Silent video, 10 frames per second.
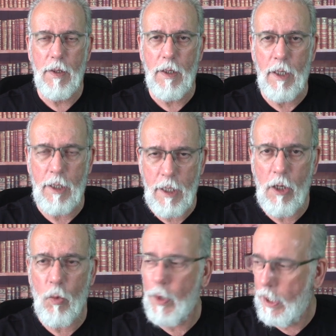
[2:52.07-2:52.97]
And he
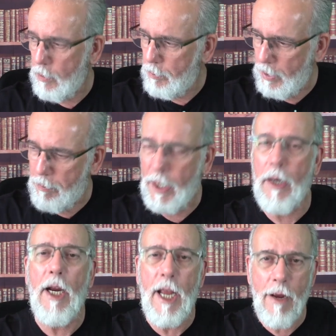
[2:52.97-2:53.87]
already
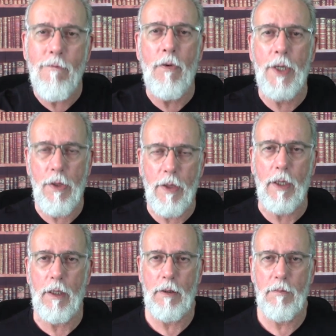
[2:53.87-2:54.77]
prepared everything.